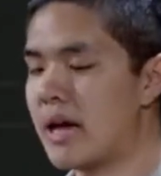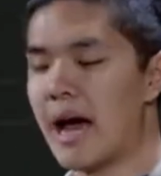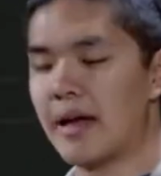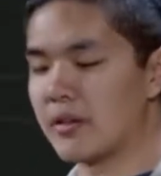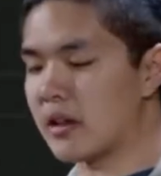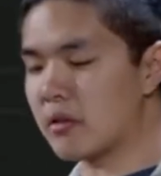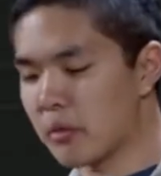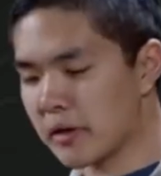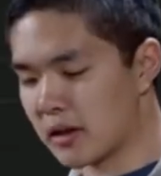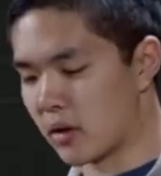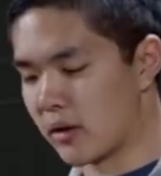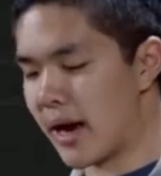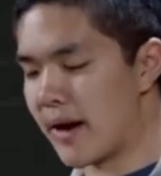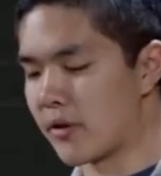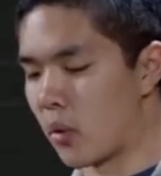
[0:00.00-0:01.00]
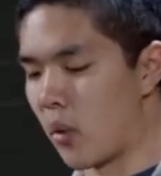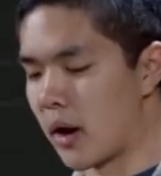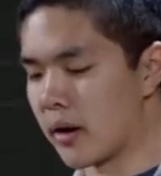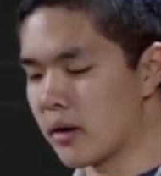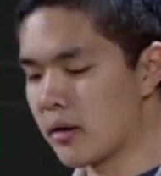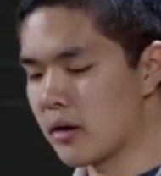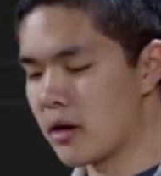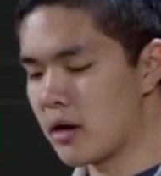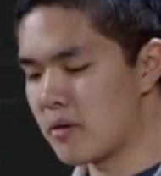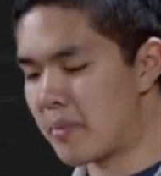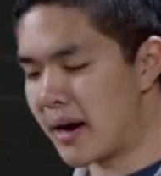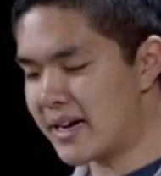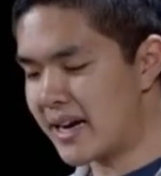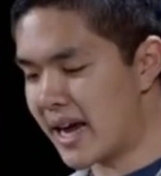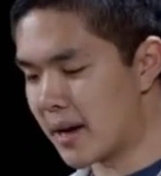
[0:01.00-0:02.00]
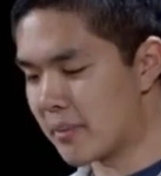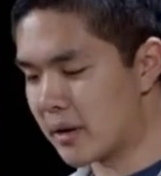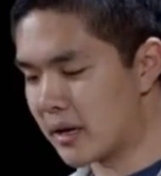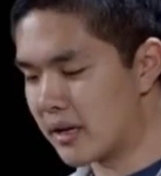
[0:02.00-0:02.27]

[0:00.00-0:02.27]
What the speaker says: And this will sort everyone by name.